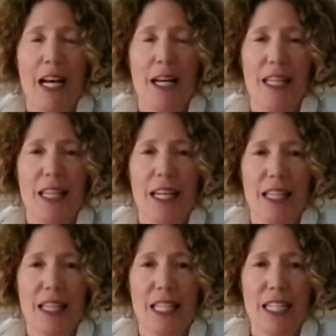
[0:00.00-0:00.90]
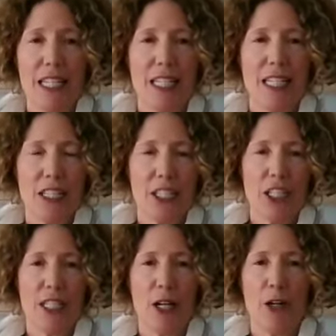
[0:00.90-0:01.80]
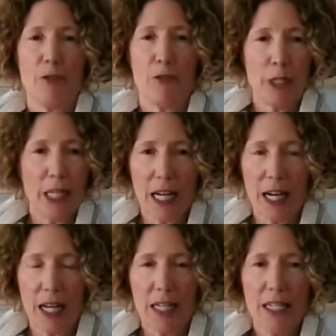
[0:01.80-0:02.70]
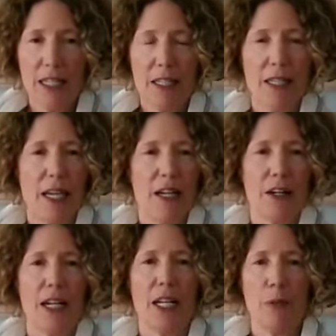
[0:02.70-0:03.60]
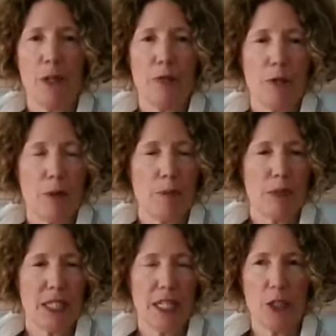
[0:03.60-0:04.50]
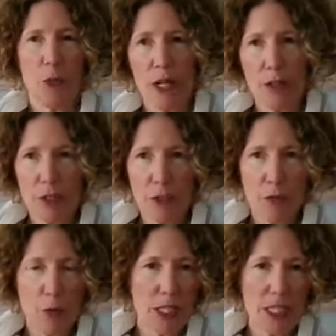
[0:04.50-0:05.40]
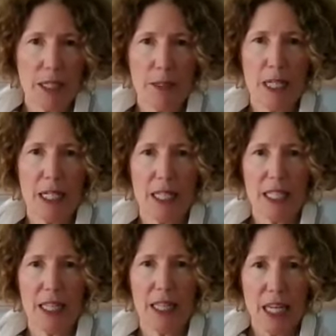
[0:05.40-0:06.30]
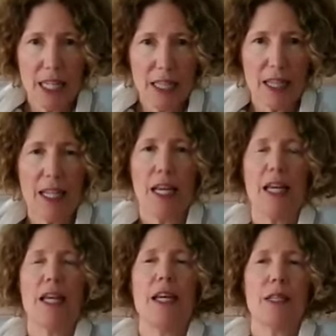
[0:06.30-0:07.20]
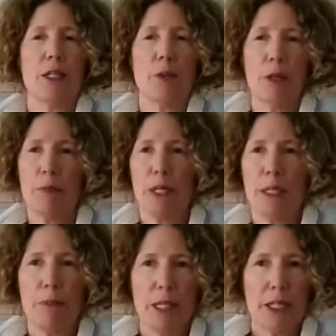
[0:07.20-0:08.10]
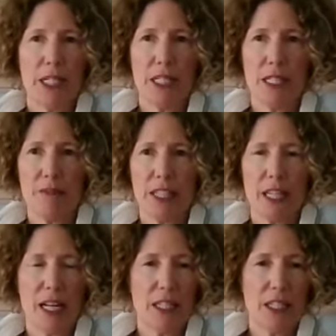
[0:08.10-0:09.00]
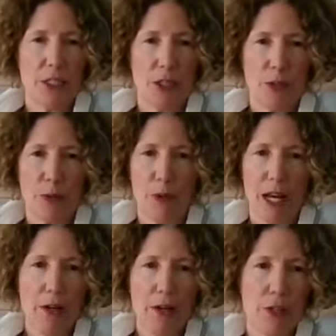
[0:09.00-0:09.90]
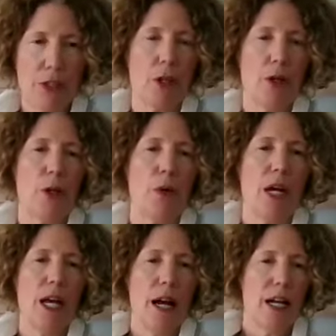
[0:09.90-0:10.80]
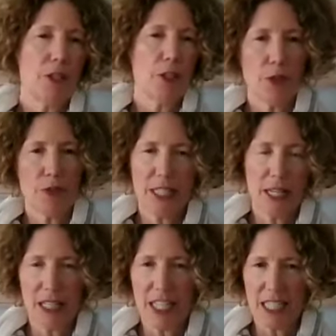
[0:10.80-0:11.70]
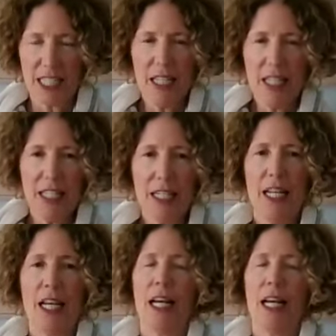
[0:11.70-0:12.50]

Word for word: Uh, that these sessions are fully guided. They are anywhere from, say, 12 to 14 minutes in length. There will be periods of silence throughout, so I'll sort of settle us in.